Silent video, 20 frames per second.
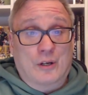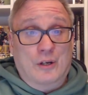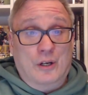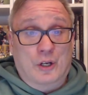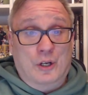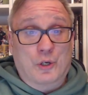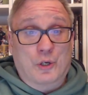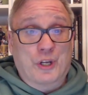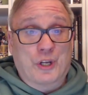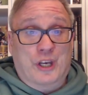
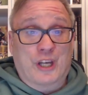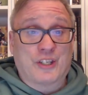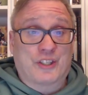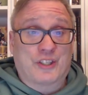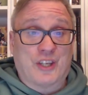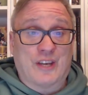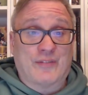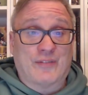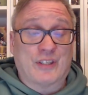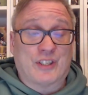
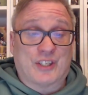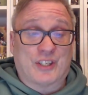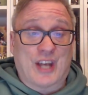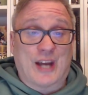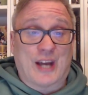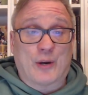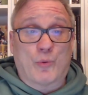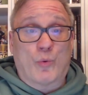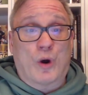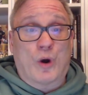Gutekunst even
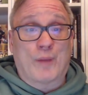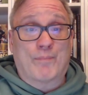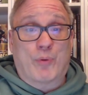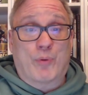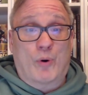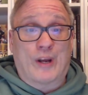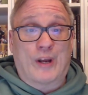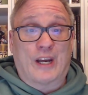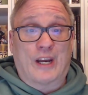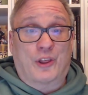said at one
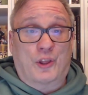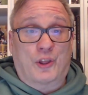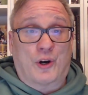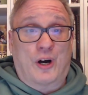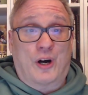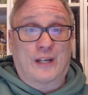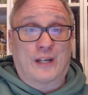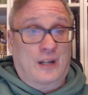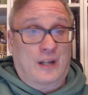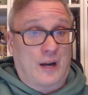point he
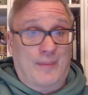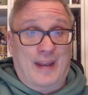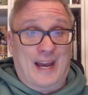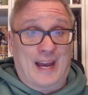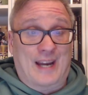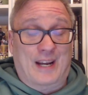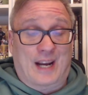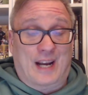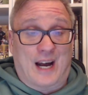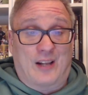thought coming
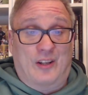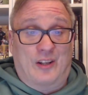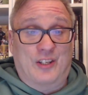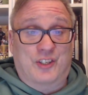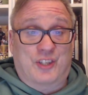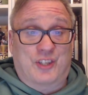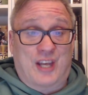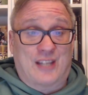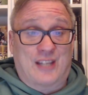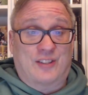out of
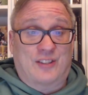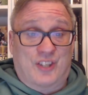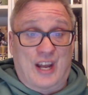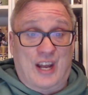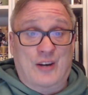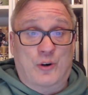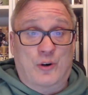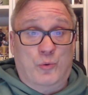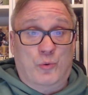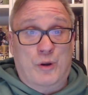college that
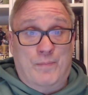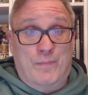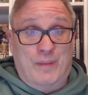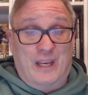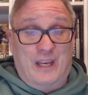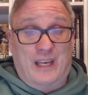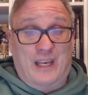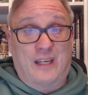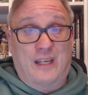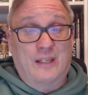center would
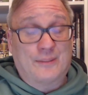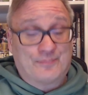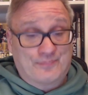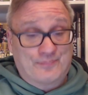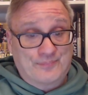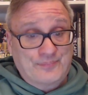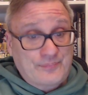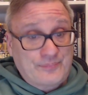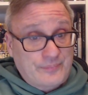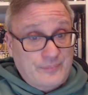be
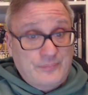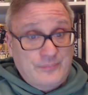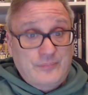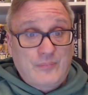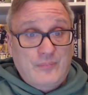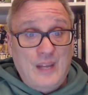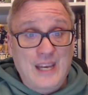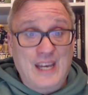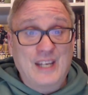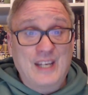
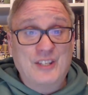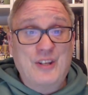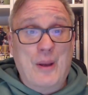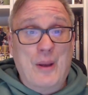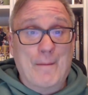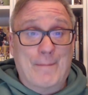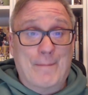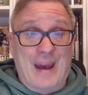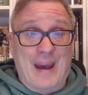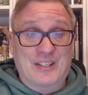his
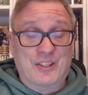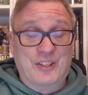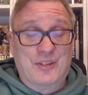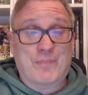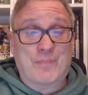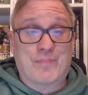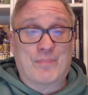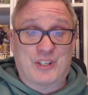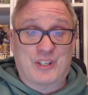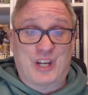best
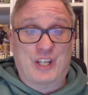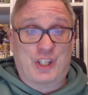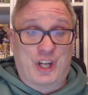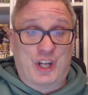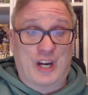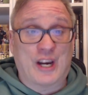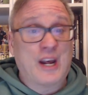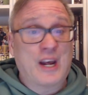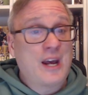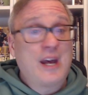
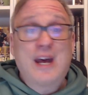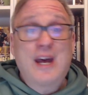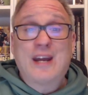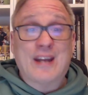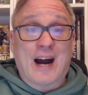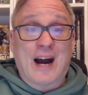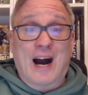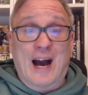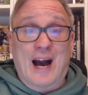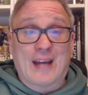position.
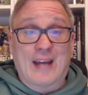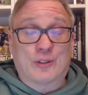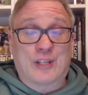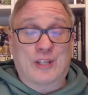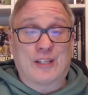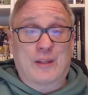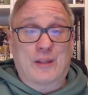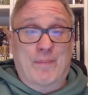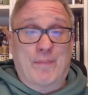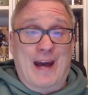Now, I don't
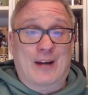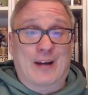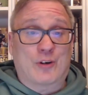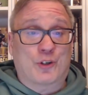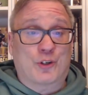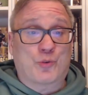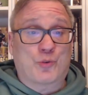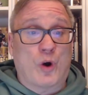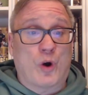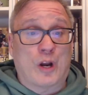think the
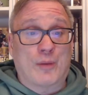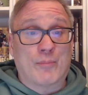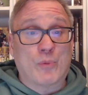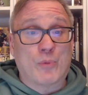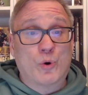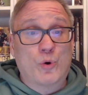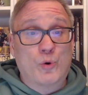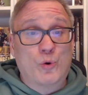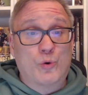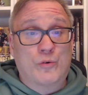Packers want to
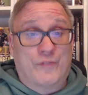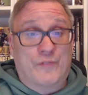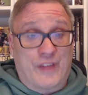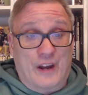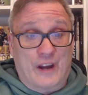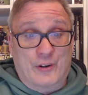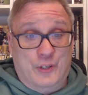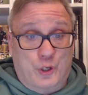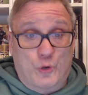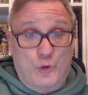move
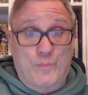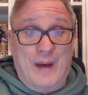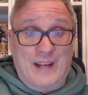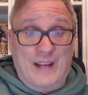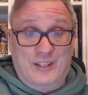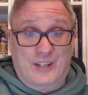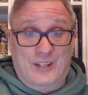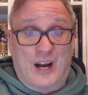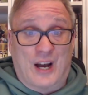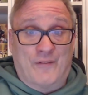their two
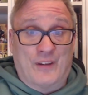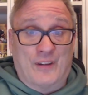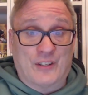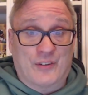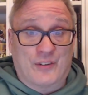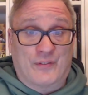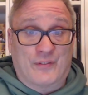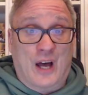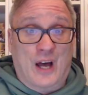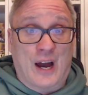best
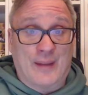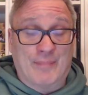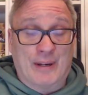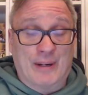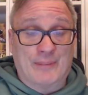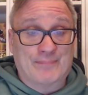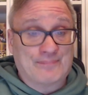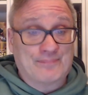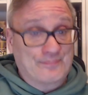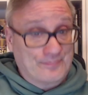offensive
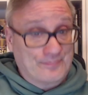linemen,